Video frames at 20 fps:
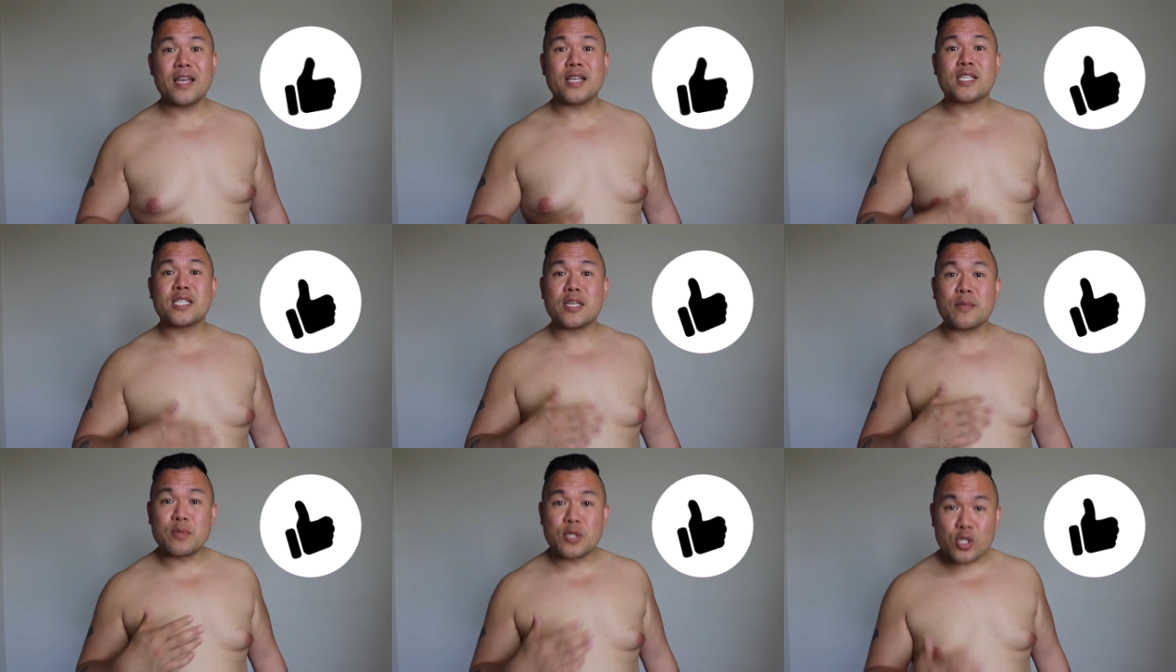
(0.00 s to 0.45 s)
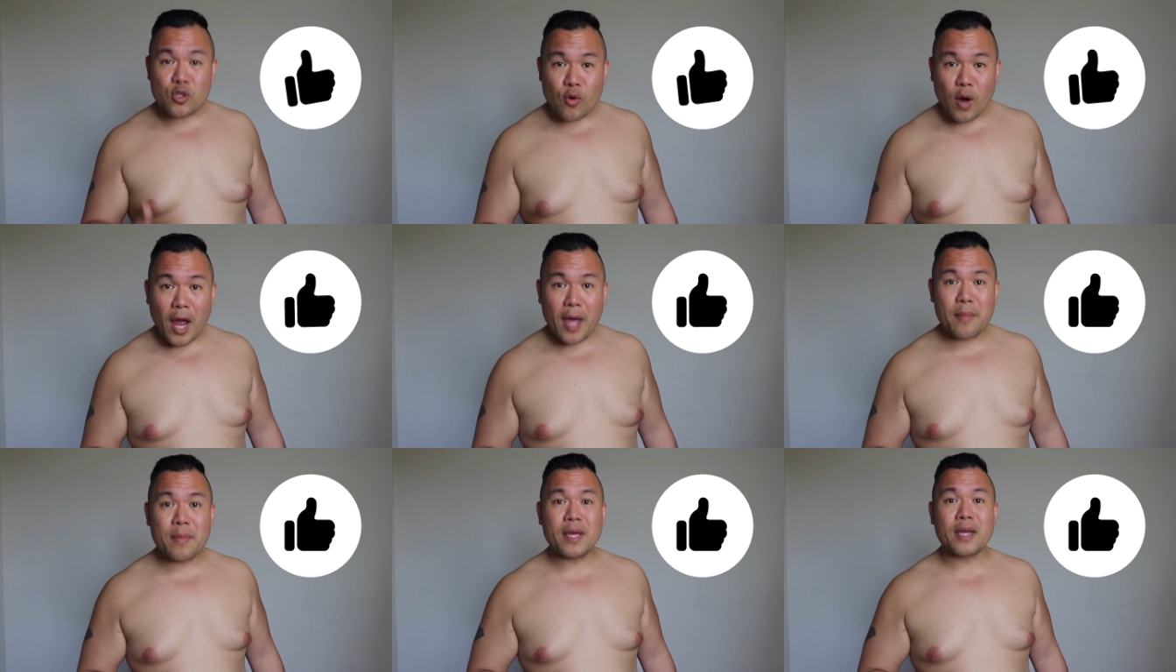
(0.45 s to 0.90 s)

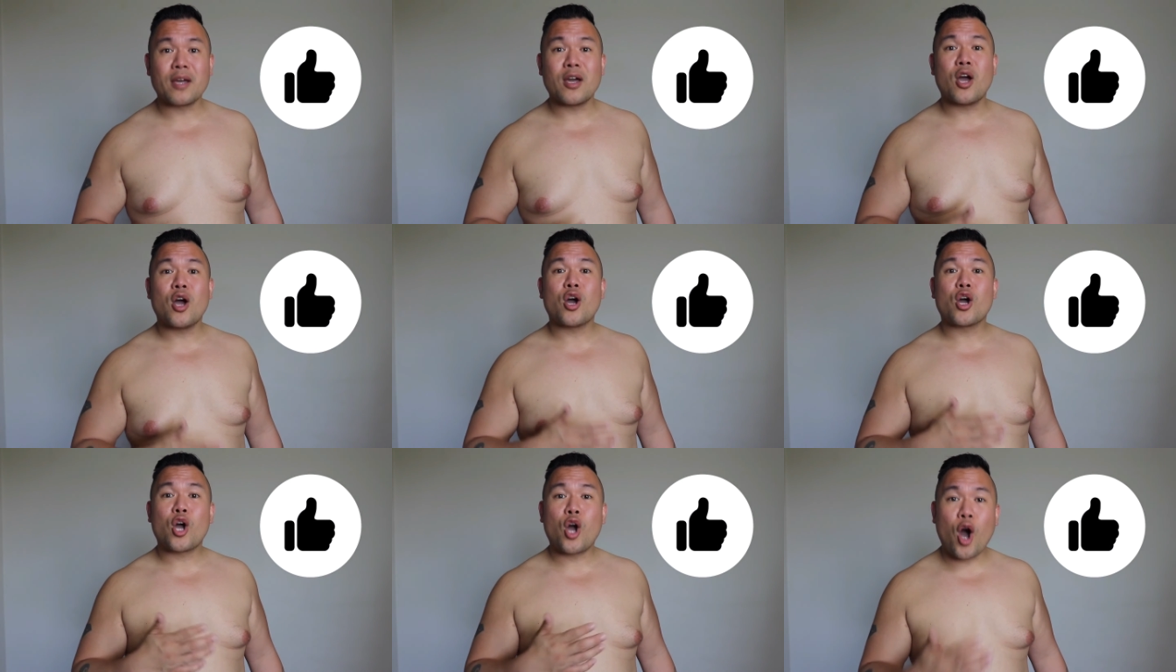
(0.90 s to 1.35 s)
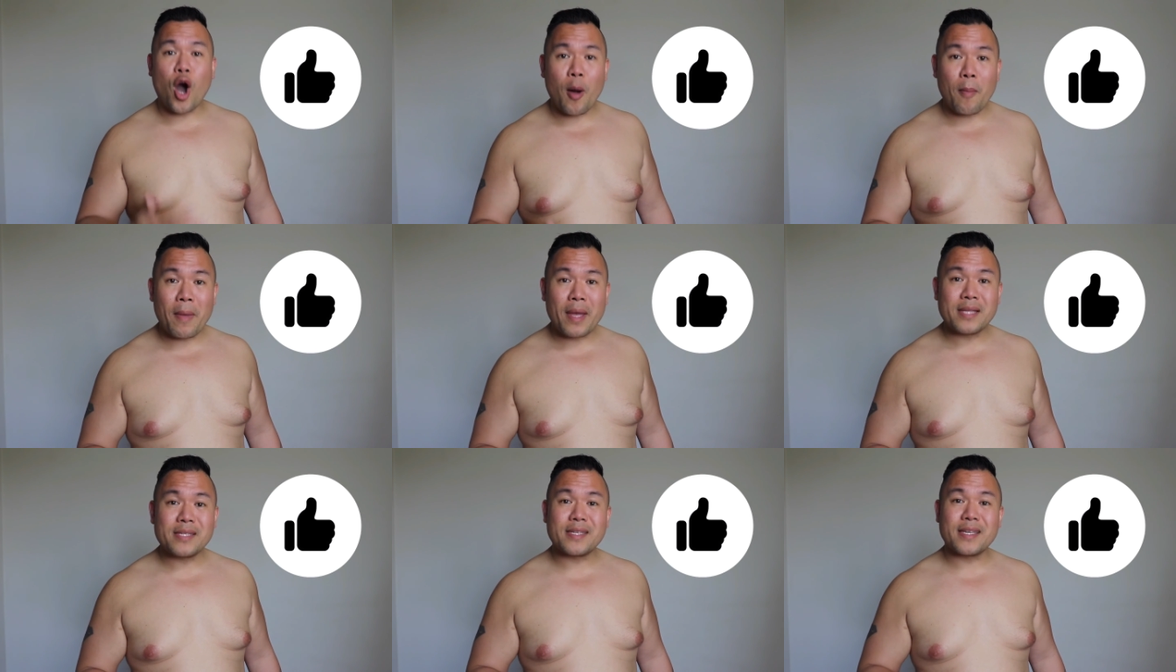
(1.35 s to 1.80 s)
subscribing,
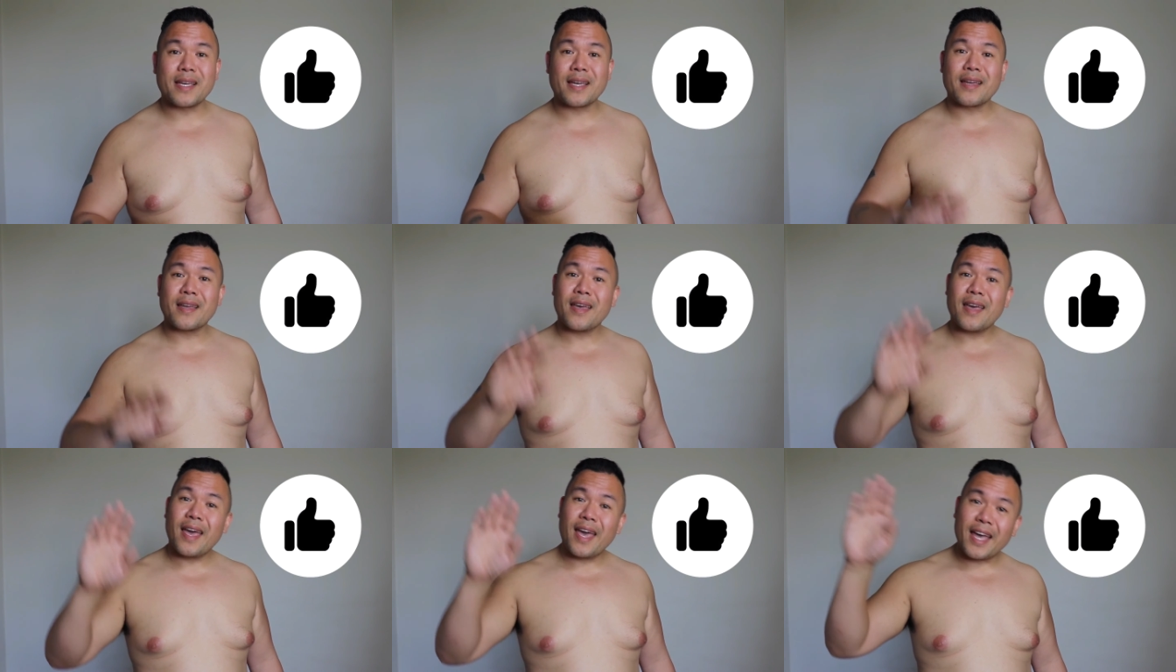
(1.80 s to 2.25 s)
commenting,